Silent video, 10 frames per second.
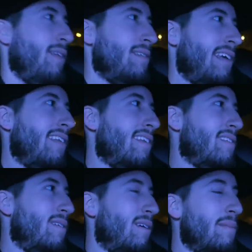how I was getting this
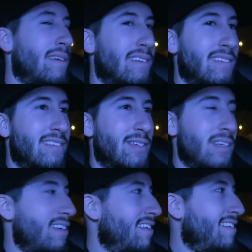though. I mean, you
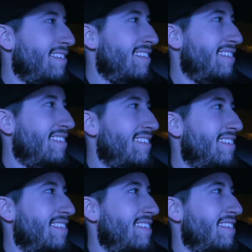didn't.
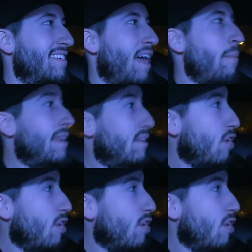I've been